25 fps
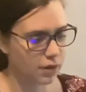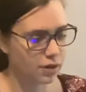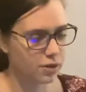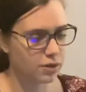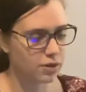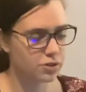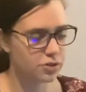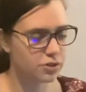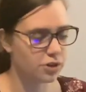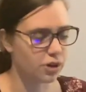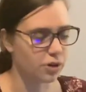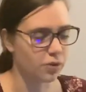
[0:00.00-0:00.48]

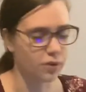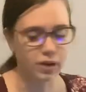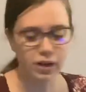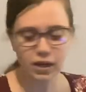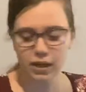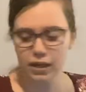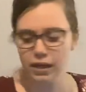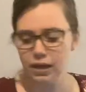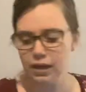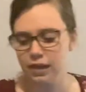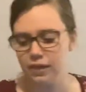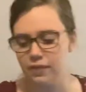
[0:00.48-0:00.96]
So
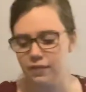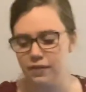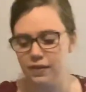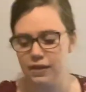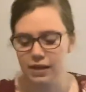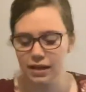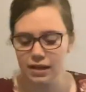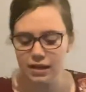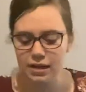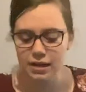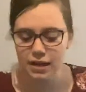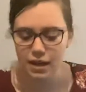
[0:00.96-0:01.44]

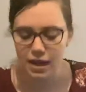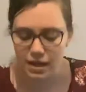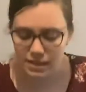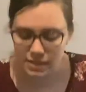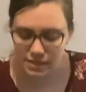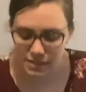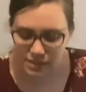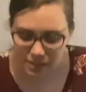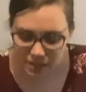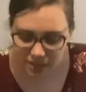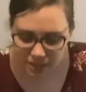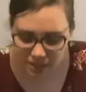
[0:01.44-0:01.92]
the next
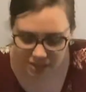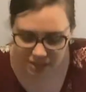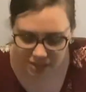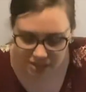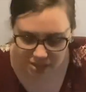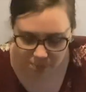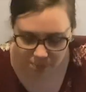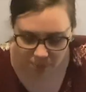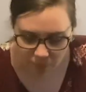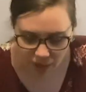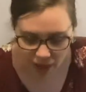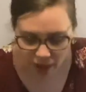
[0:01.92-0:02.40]
scene is
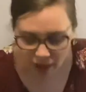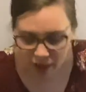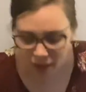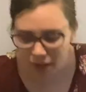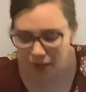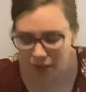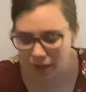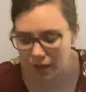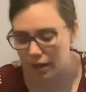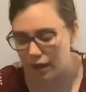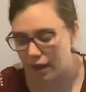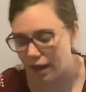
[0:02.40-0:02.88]
back
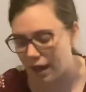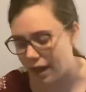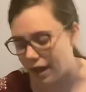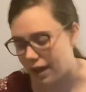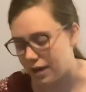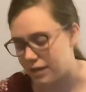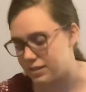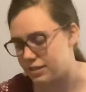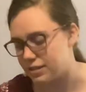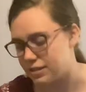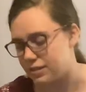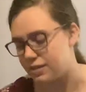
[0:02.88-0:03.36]

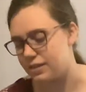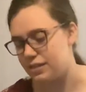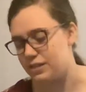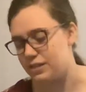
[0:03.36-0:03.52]
at the